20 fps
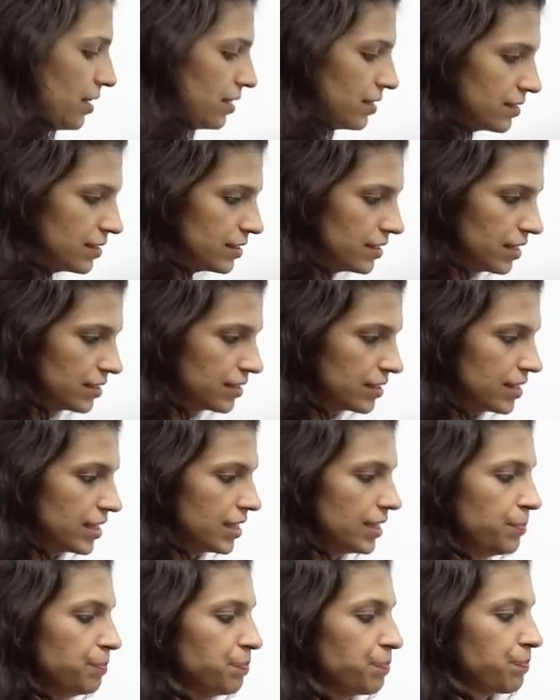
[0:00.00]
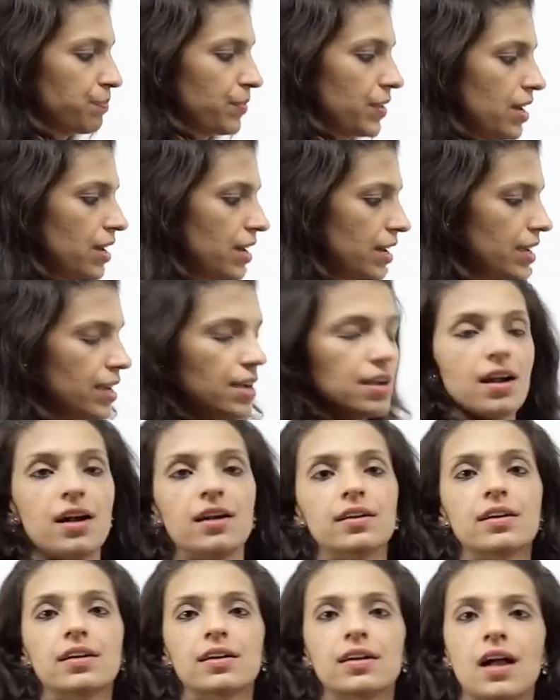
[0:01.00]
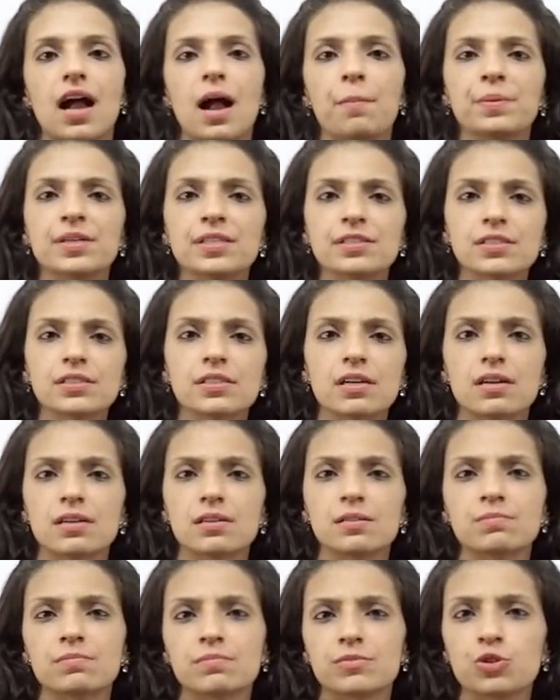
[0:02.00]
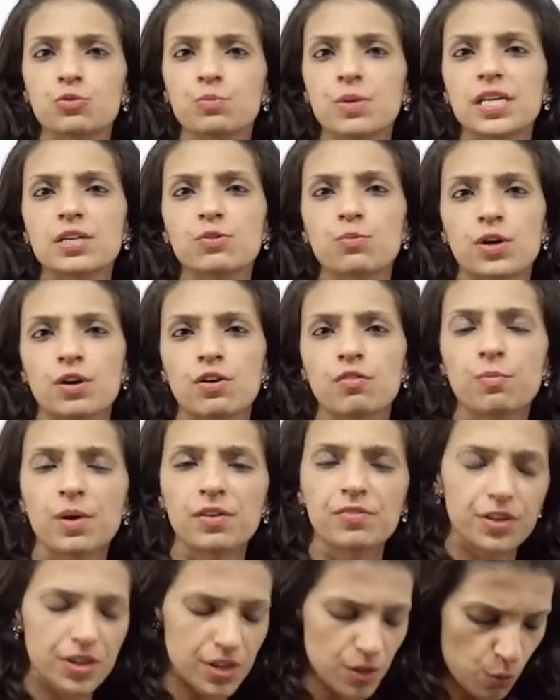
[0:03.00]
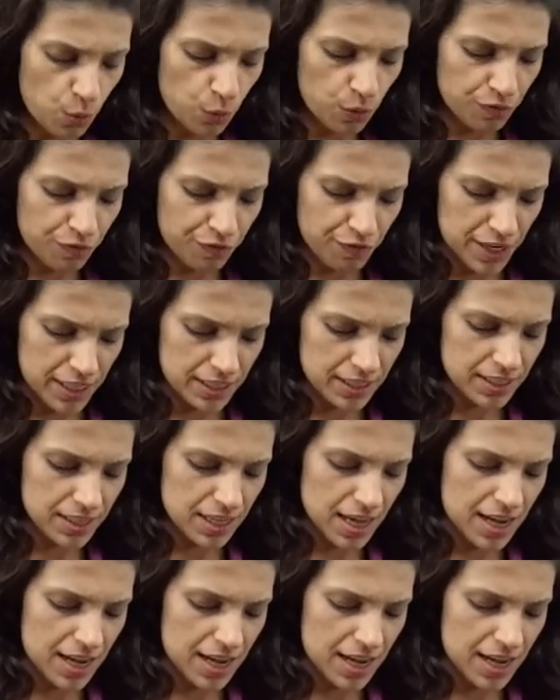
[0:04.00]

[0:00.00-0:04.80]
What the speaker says: the other day I happened to meet one of my very old friends,